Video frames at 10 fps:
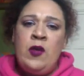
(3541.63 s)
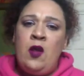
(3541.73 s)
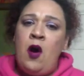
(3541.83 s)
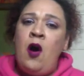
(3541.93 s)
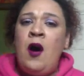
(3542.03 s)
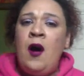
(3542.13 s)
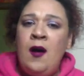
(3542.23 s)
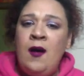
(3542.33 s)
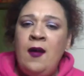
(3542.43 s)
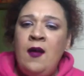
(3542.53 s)
in
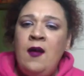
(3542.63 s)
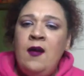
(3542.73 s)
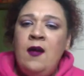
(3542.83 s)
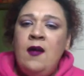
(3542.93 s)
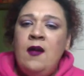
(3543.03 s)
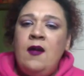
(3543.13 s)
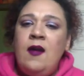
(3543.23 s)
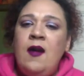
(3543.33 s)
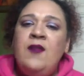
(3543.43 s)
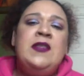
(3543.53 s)
awe
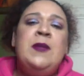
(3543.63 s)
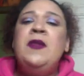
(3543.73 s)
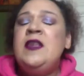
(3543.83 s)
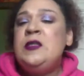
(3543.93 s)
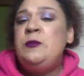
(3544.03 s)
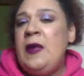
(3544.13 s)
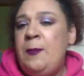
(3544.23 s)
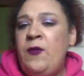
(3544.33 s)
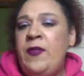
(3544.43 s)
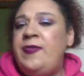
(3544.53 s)
of some of these
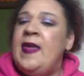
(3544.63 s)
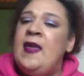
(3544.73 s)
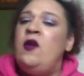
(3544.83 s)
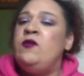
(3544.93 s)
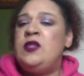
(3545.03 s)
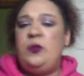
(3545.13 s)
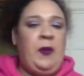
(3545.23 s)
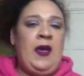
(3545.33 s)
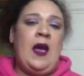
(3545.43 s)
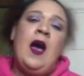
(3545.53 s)
people that they don't
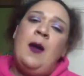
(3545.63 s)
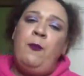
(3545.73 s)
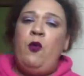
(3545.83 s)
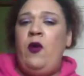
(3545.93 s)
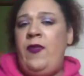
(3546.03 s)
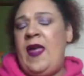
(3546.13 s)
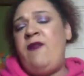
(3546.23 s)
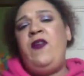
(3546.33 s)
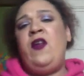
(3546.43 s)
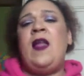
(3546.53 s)
speak up, or
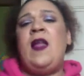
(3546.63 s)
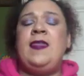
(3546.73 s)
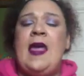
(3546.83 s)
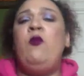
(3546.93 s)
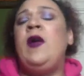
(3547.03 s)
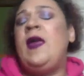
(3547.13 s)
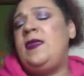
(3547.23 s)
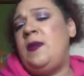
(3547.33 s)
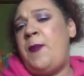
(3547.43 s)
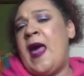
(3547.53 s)
they feel like they will
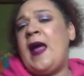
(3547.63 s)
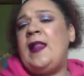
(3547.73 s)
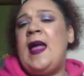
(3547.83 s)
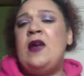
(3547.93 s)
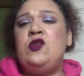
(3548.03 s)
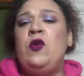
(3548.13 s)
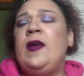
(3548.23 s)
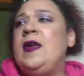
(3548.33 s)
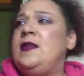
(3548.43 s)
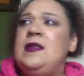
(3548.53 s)
get the backlash or
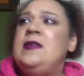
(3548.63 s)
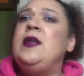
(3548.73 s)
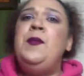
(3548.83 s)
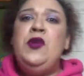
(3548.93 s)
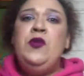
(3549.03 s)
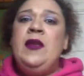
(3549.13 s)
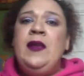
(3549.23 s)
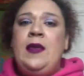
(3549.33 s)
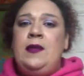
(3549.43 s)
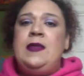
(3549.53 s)
get
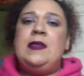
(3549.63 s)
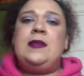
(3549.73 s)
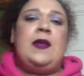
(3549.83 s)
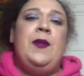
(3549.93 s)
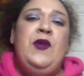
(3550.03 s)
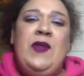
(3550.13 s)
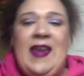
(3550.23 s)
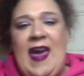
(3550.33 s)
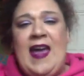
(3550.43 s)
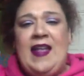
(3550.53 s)

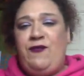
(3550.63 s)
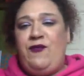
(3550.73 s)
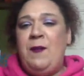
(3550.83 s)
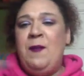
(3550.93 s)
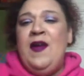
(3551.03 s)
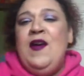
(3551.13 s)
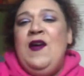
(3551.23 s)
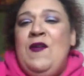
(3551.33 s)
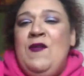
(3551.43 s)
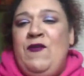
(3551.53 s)
discommunicated from
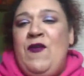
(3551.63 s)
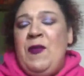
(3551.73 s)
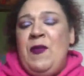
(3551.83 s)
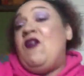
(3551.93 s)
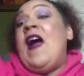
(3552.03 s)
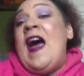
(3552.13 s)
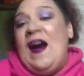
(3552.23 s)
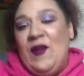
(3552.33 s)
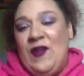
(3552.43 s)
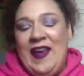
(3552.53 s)
the
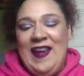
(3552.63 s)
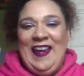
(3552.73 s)
crowd.